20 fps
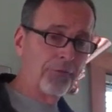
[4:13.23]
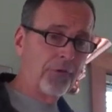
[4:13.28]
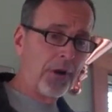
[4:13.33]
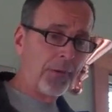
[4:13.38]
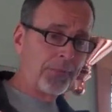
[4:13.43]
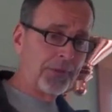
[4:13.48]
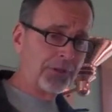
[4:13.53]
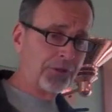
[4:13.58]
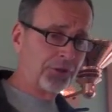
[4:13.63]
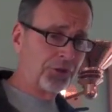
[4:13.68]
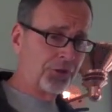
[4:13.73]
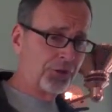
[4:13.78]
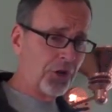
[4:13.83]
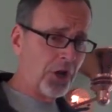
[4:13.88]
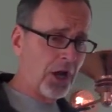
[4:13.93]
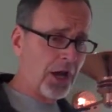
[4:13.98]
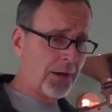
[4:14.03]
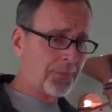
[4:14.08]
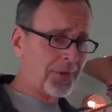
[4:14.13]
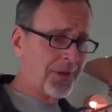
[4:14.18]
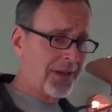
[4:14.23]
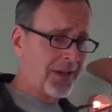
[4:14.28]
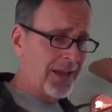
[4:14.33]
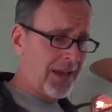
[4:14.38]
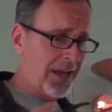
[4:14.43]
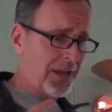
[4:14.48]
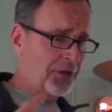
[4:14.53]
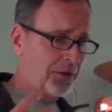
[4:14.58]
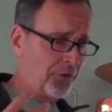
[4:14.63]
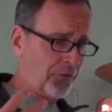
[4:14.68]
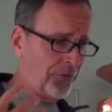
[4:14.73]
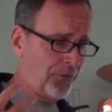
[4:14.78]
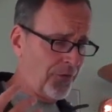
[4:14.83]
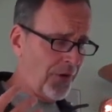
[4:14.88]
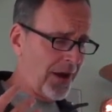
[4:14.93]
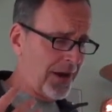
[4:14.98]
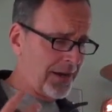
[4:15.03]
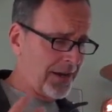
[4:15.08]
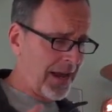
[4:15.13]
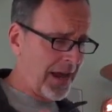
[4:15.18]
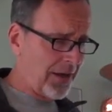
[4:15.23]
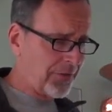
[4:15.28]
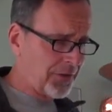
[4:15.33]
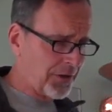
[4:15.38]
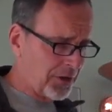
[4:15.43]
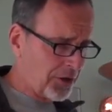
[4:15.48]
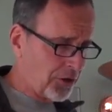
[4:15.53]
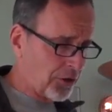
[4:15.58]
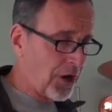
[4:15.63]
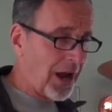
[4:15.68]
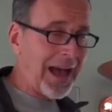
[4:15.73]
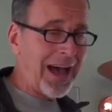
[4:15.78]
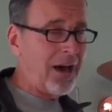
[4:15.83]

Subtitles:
from this job, and you'll find out that your